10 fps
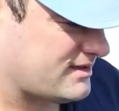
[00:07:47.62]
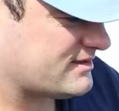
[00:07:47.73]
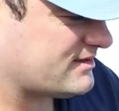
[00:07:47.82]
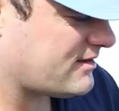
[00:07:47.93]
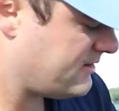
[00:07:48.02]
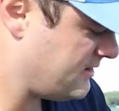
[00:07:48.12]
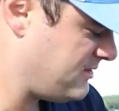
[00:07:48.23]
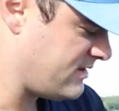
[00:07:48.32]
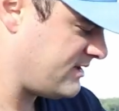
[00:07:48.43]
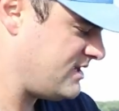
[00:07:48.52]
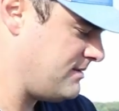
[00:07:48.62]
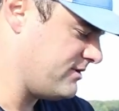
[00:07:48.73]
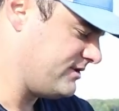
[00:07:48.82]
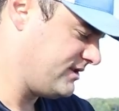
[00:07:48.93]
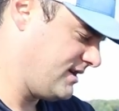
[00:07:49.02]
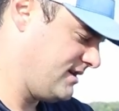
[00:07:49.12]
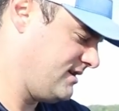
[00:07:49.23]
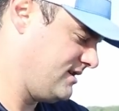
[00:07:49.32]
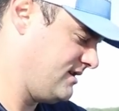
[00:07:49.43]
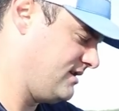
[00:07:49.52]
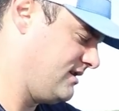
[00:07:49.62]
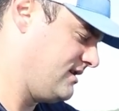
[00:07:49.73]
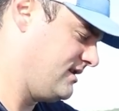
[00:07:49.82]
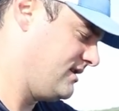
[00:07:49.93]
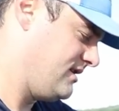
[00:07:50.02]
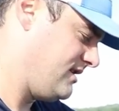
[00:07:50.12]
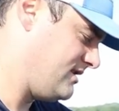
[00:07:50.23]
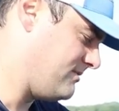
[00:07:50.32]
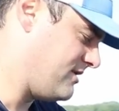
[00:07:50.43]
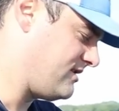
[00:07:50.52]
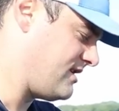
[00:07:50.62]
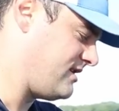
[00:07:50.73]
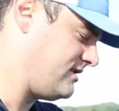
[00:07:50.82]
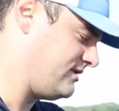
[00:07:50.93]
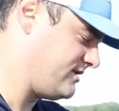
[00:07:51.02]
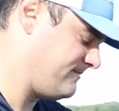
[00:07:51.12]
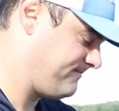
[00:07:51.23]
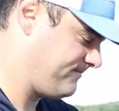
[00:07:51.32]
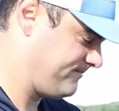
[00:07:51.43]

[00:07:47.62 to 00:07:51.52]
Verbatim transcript: This is are gonna be our keepers. He's about a nine incher.